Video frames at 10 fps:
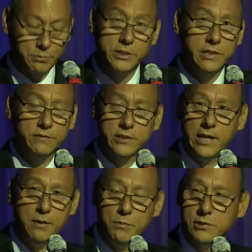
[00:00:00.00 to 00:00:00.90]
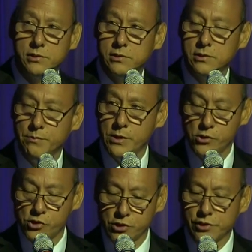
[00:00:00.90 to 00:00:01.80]
substantive statements
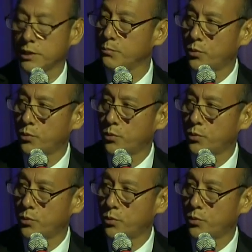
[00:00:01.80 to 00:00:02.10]
diminishes the